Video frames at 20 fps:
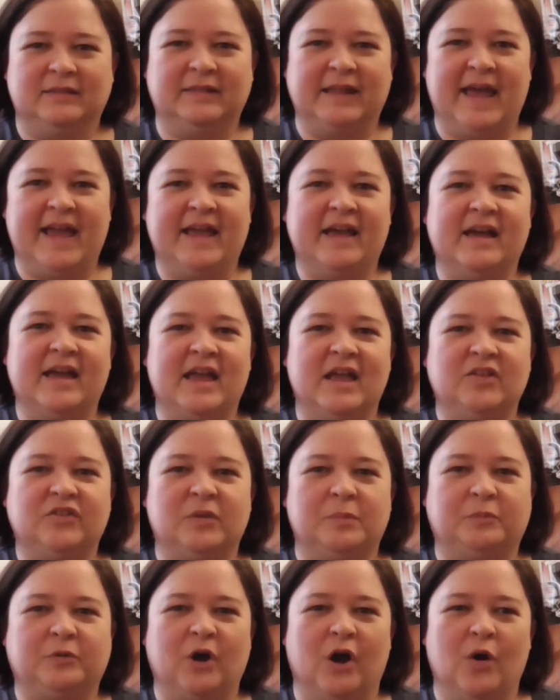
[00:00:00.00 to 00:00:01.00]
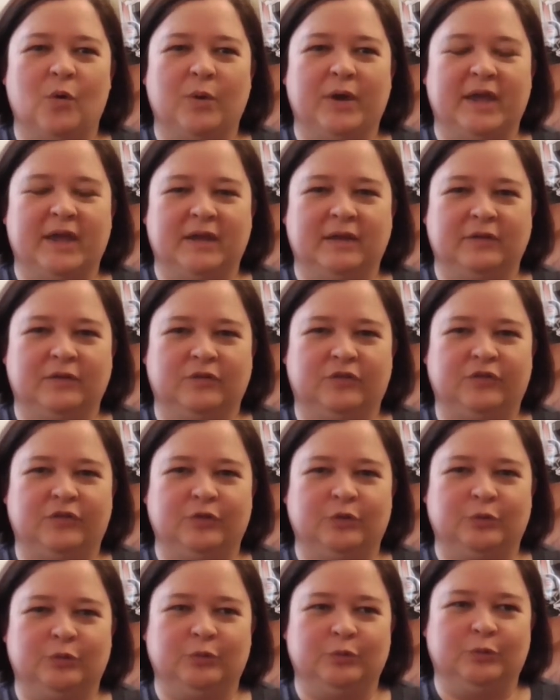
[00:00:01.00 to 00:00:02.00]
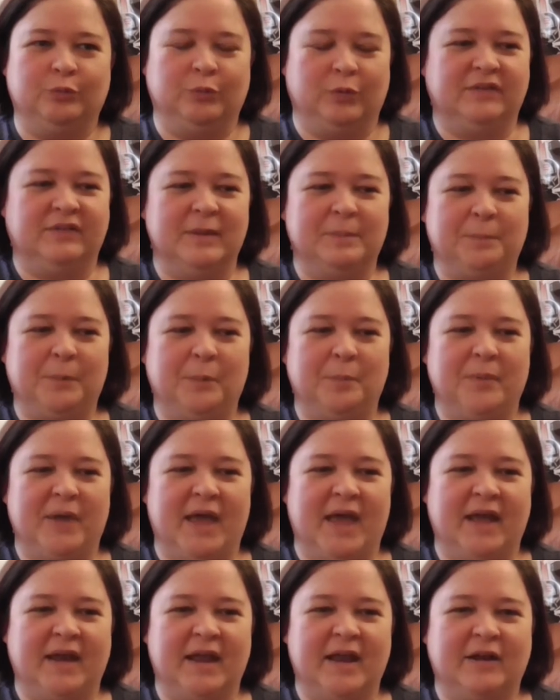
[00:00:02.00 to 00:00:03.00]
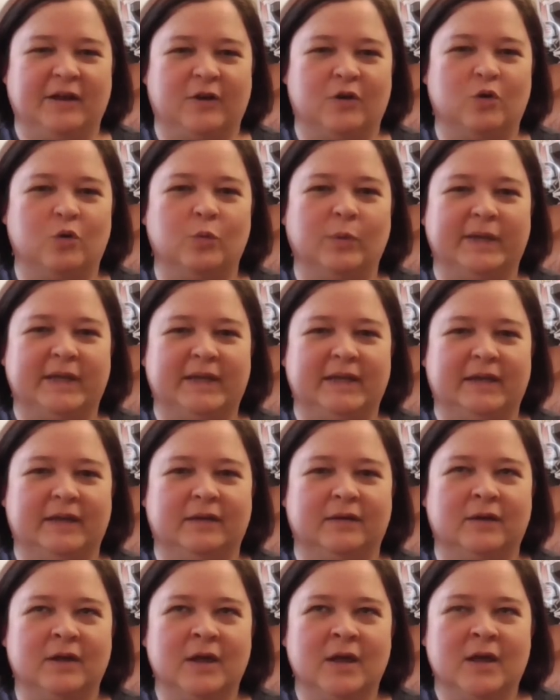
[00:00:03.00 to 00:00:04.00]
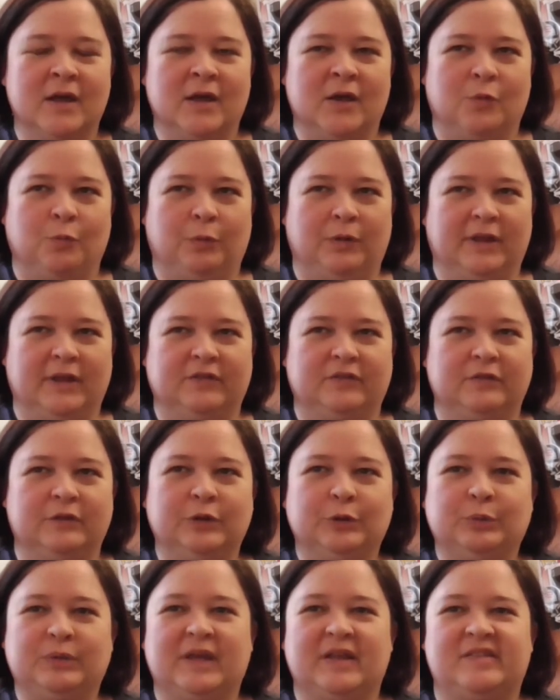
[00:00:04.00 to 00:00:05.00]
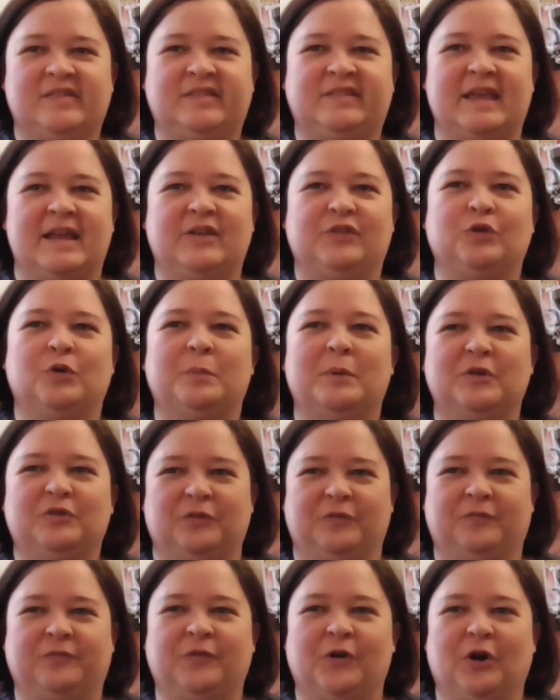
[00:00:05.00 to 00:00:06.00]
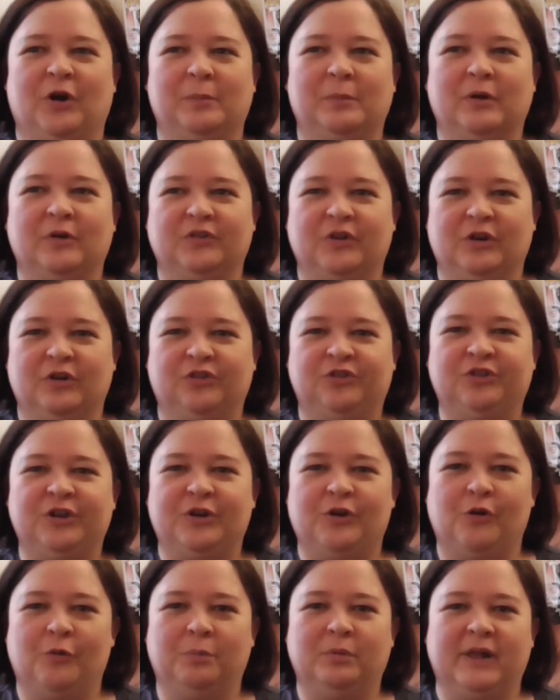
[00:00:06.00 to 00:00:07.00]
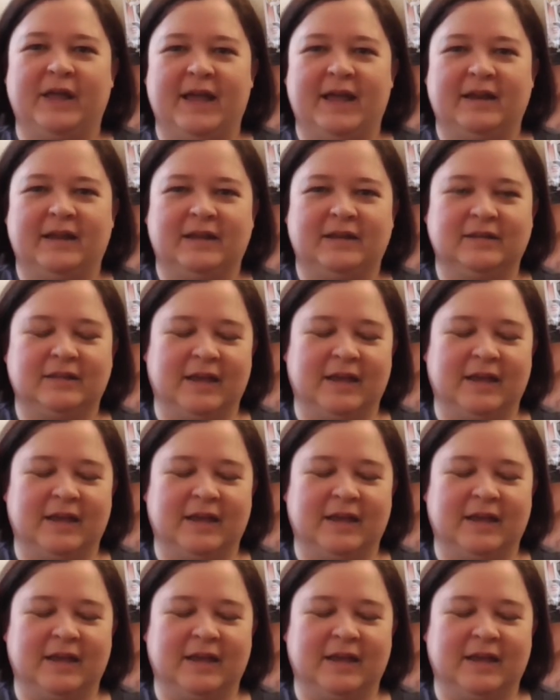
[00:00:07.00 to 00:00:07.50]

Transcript: Leia ends up going to a diplomat and a queen, whereas Luke gets sent to a bunch of farmers on a shithole planet.